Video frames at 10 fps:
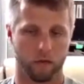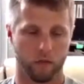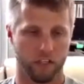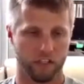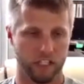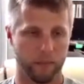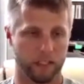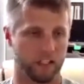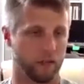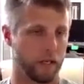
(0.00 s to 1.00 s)
When they're
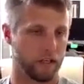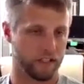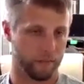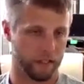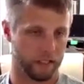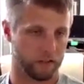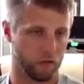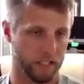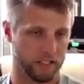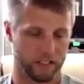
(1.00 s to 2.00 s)
sleeping, they're in parasympathetic, they're
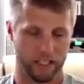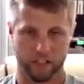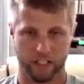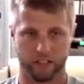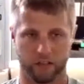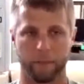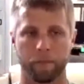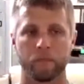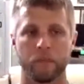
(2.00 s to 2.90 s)
resting and digesting, right?